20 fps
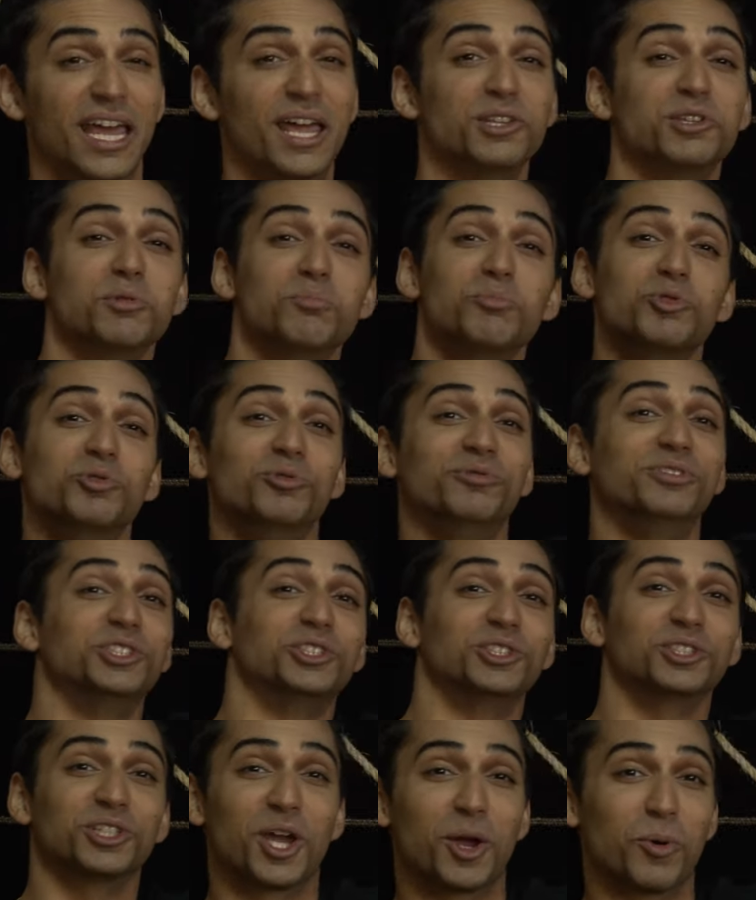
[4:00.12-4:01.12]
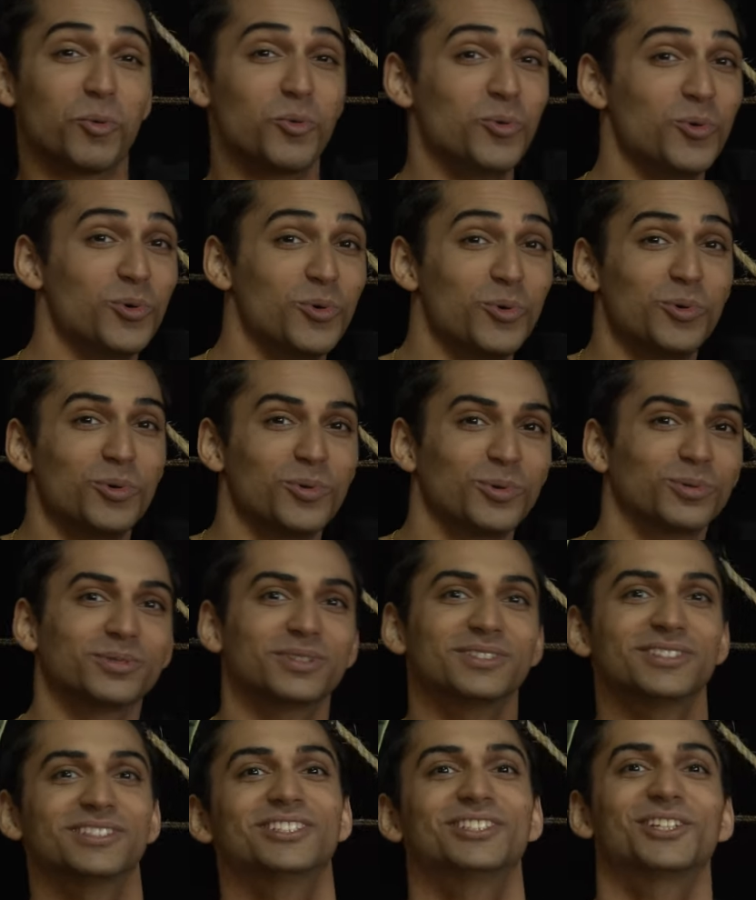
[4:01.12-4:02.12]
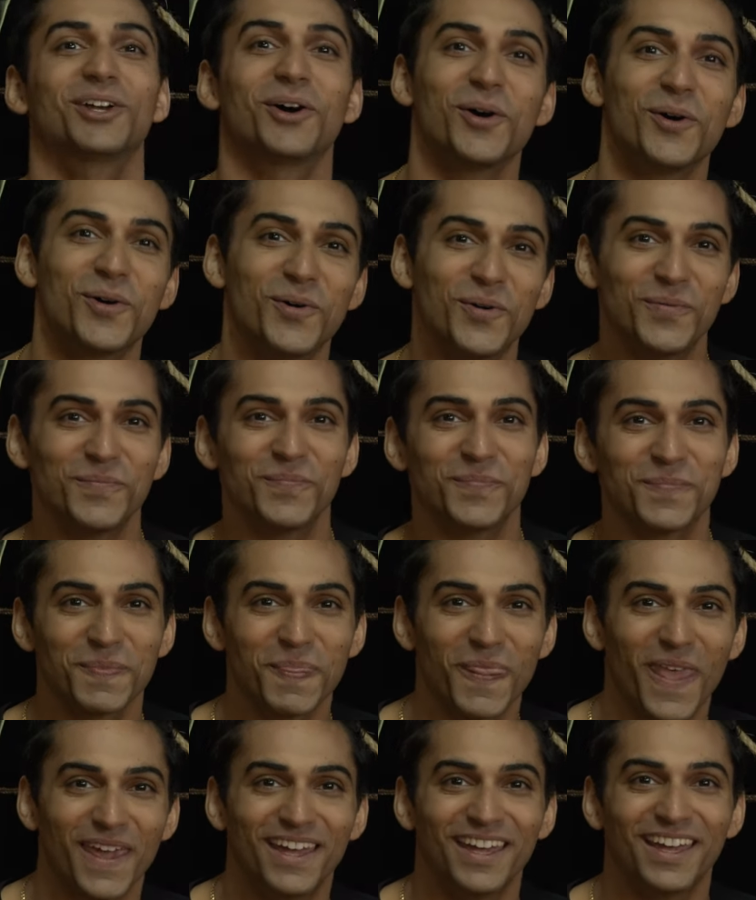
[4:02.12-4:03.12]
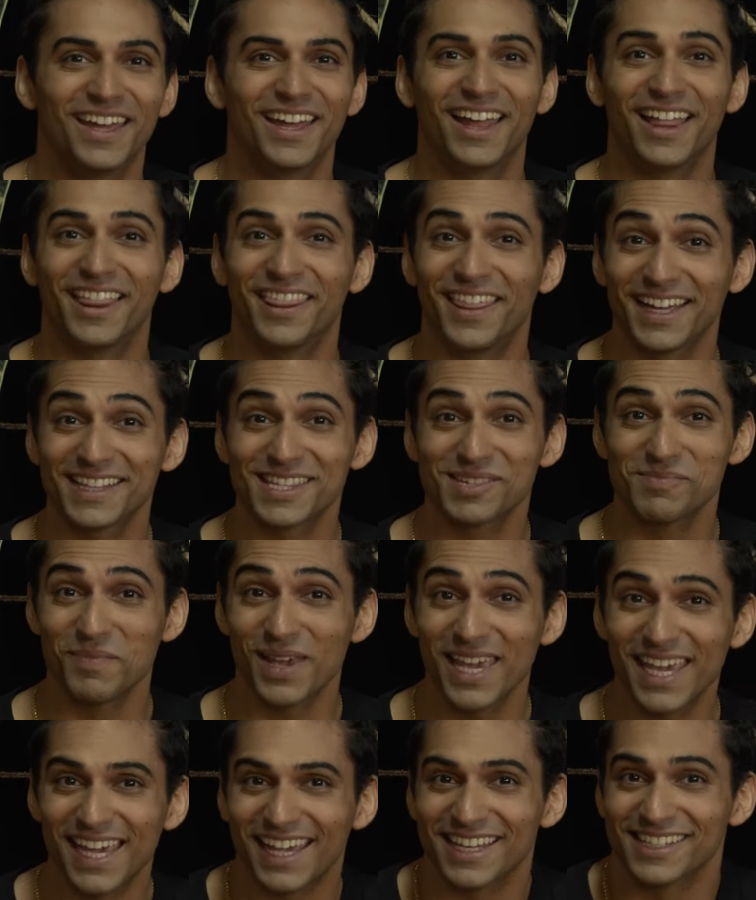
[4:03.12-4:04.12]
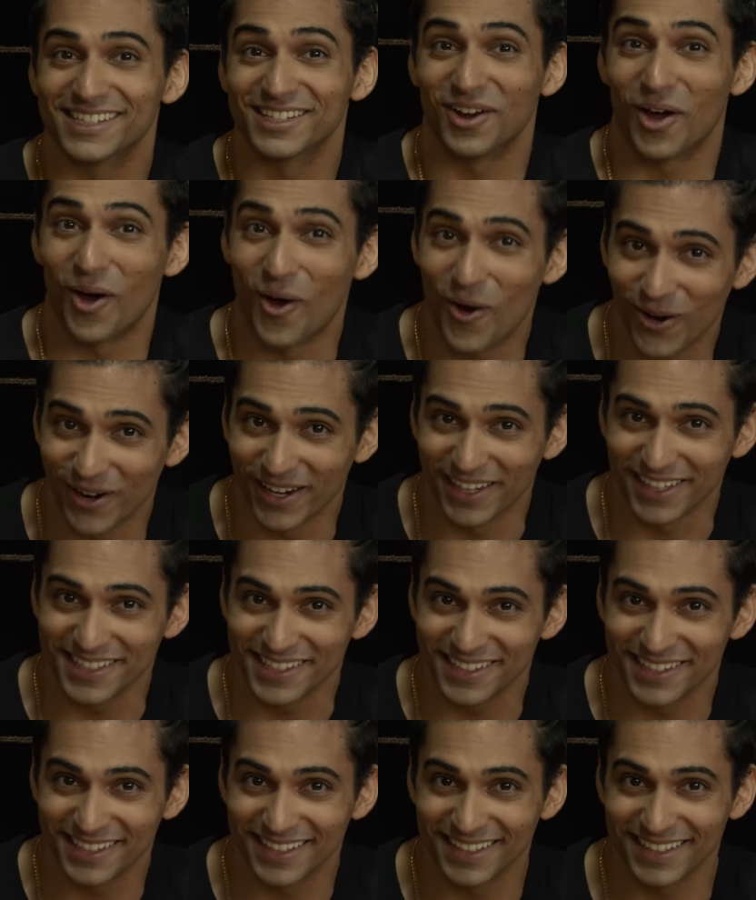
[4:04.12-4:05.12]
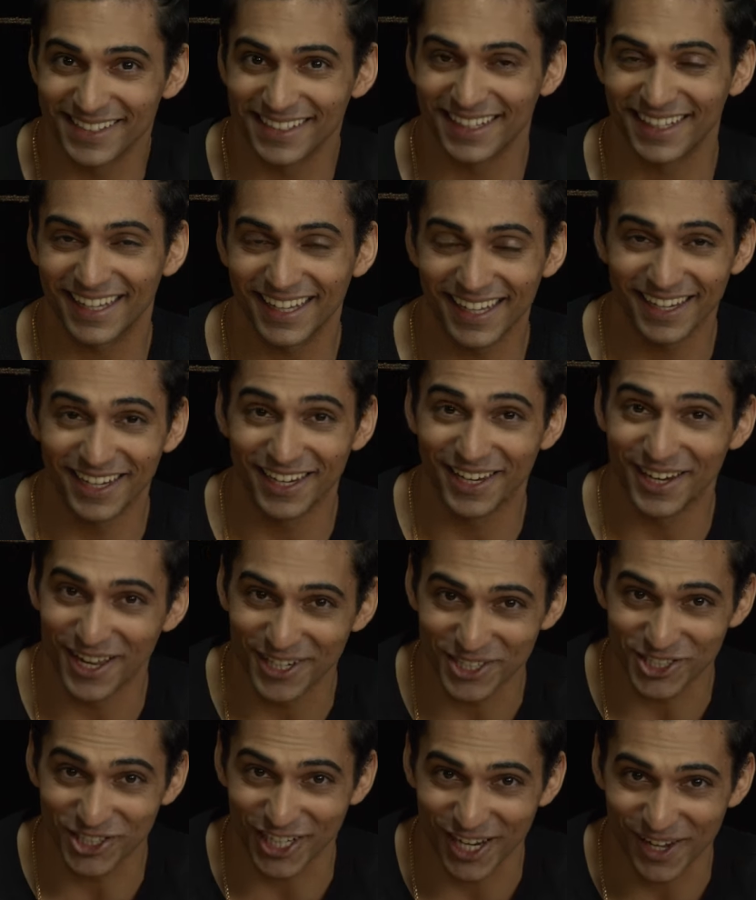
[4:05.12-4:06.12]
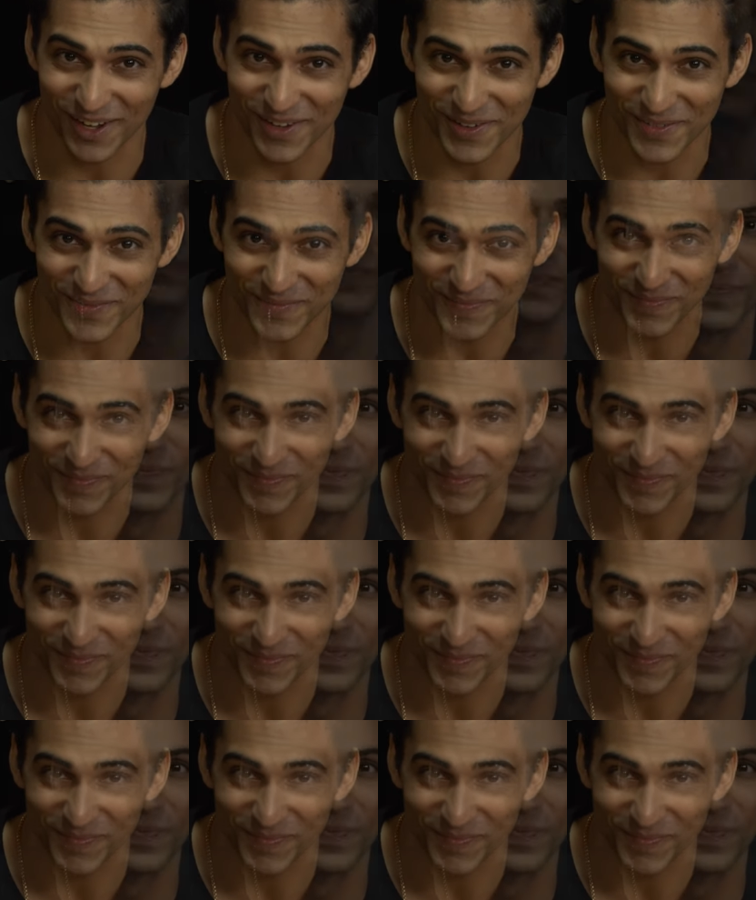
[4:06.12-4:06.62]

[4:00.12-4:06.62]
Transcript: tend to move is just like, woo. So, that's me as an artist in a nutshell.